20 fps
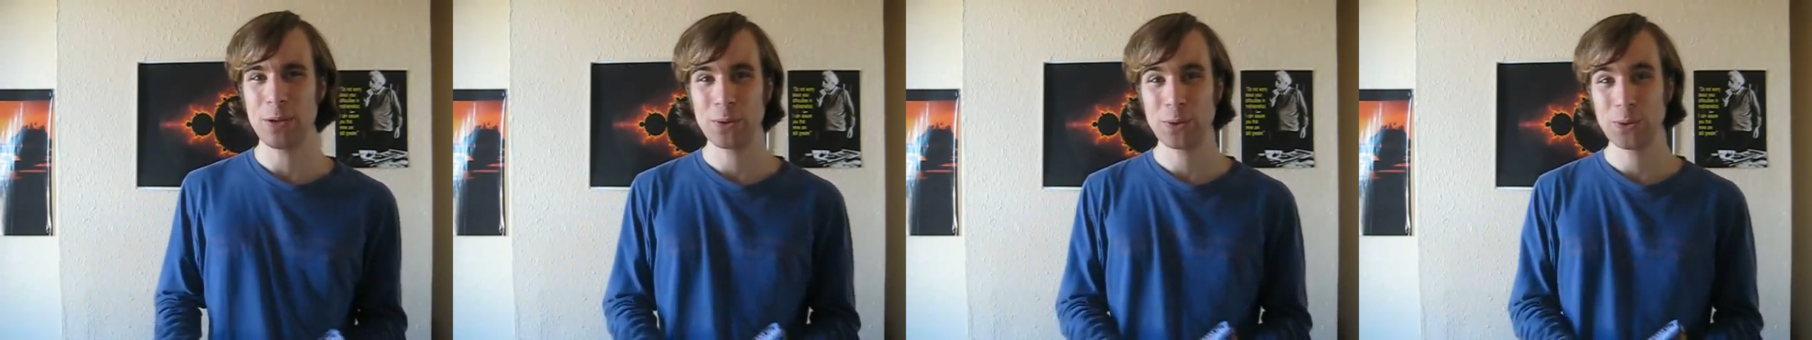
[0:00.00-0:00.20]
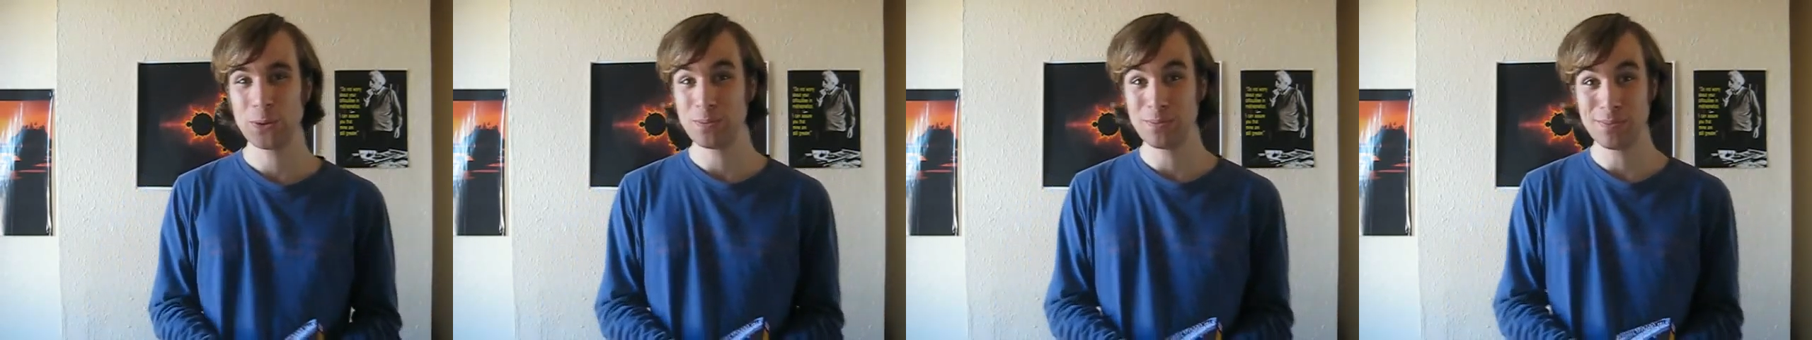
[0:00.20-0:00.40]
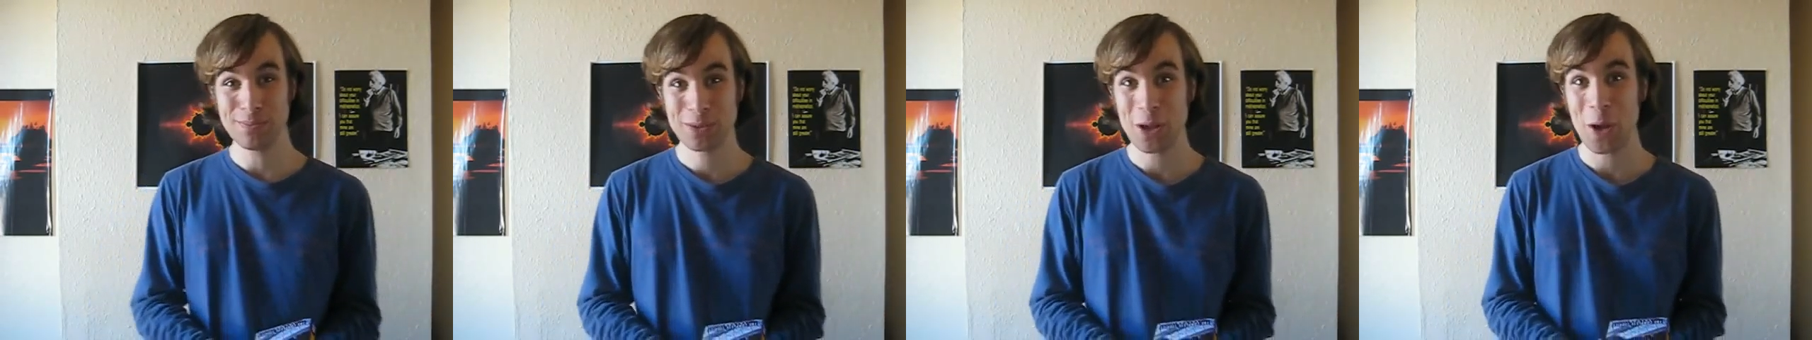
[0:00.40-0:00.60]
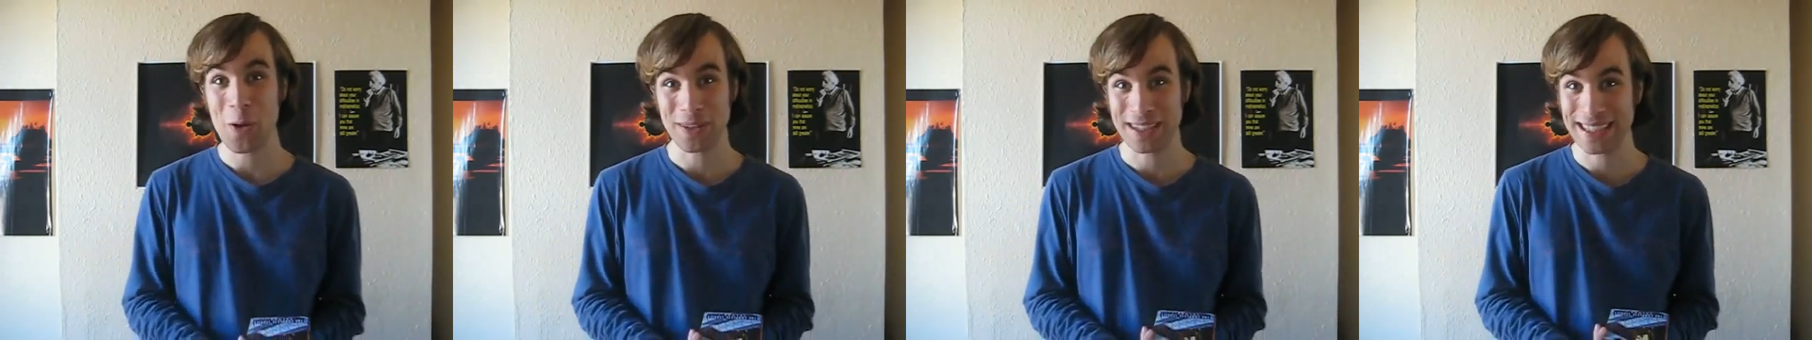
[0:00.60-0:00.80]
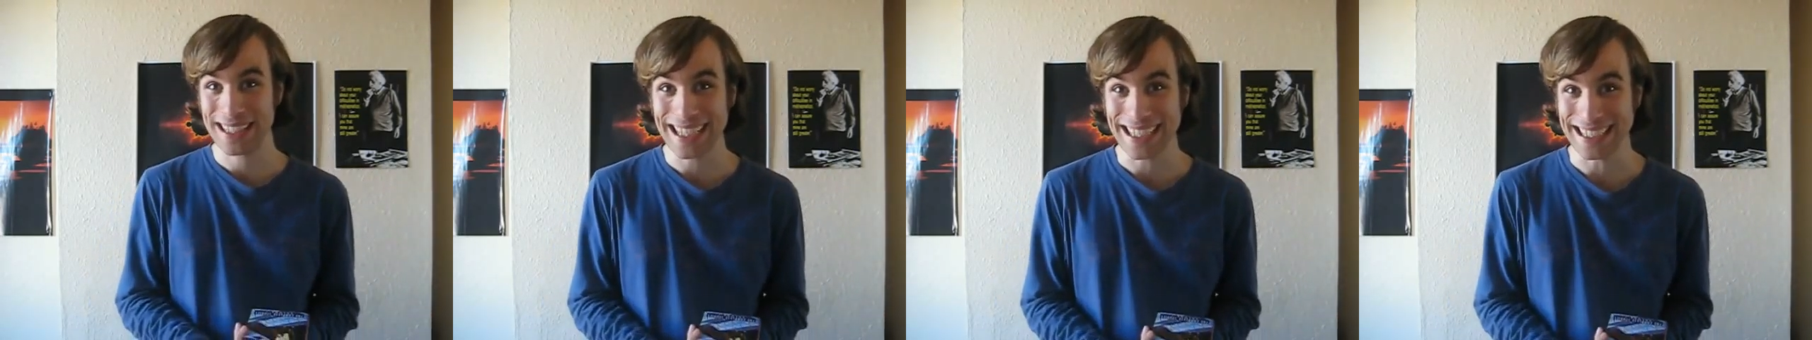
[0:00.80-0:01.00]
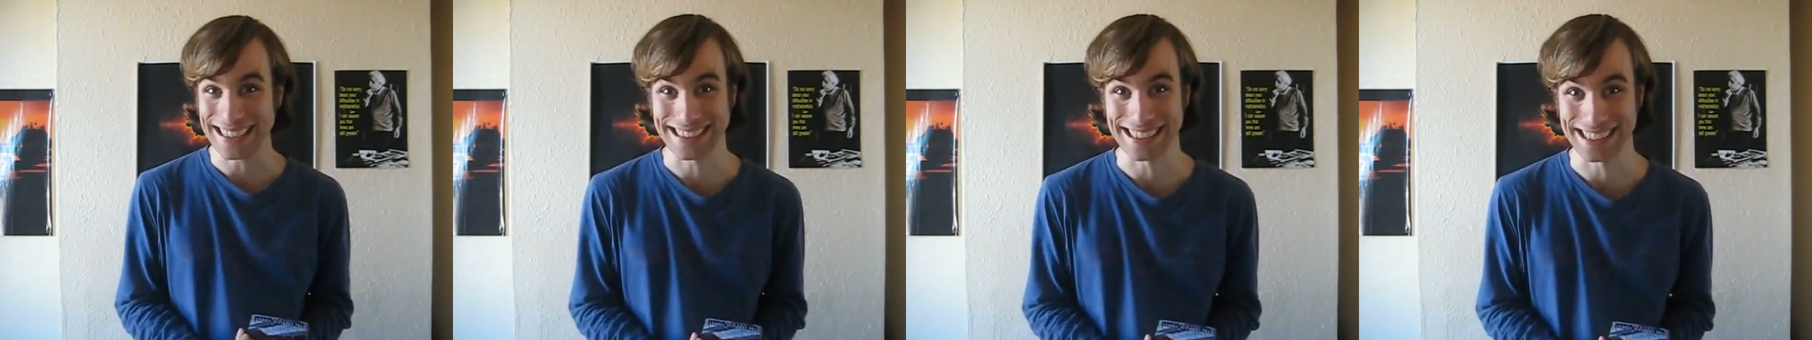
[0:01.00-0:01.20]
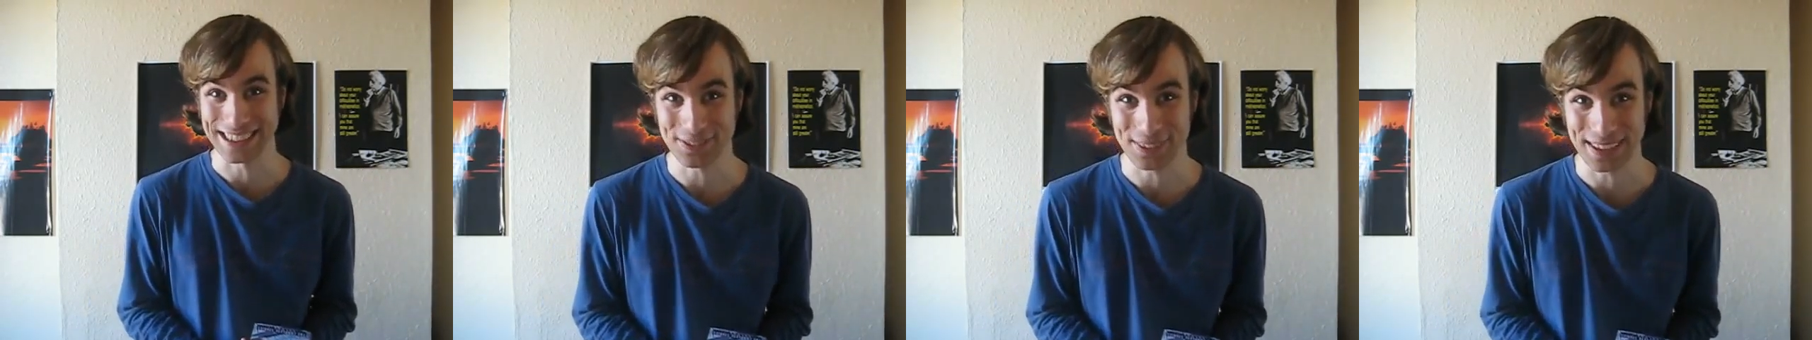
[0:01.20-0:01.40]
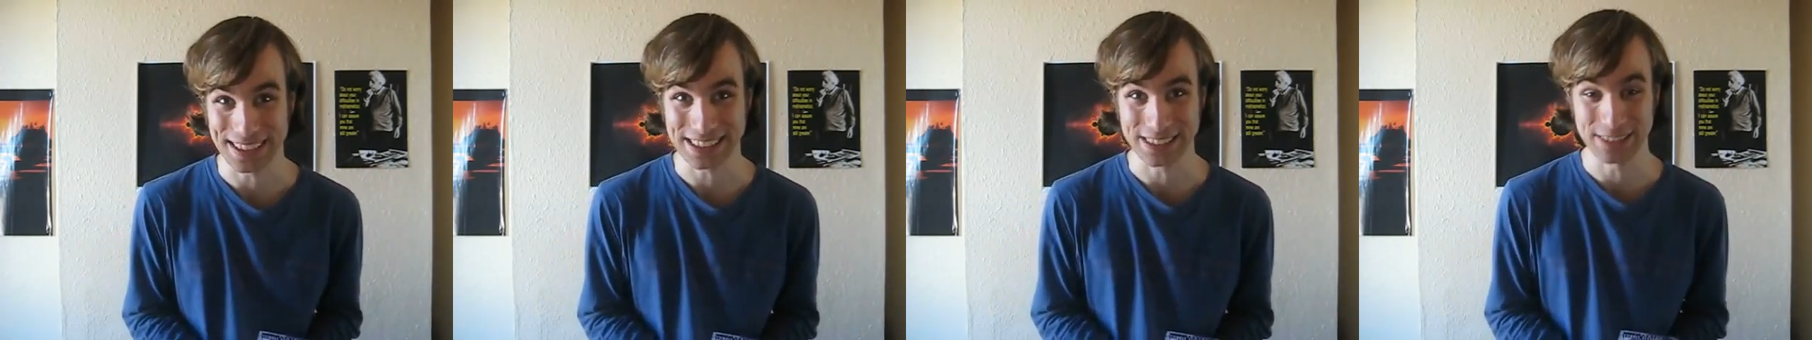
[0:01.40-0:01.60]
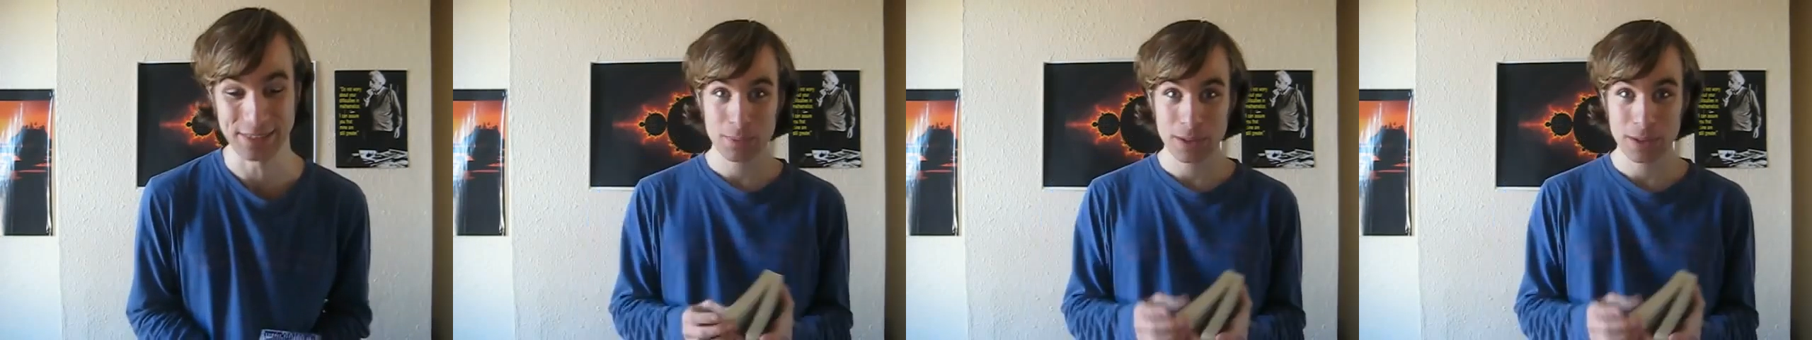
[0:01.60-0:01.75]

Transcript: who don't like science fiction,